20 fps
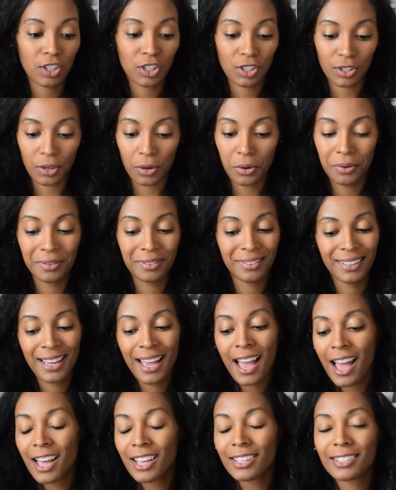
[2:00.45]
so
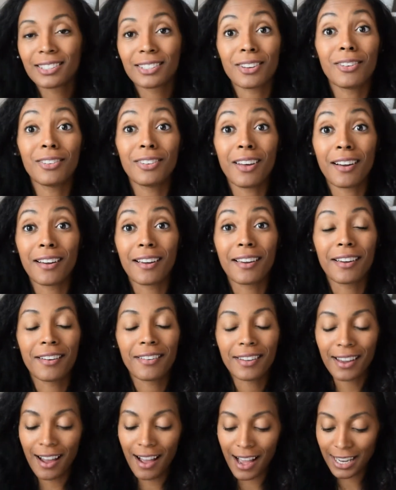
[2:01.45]
long ago, y'all.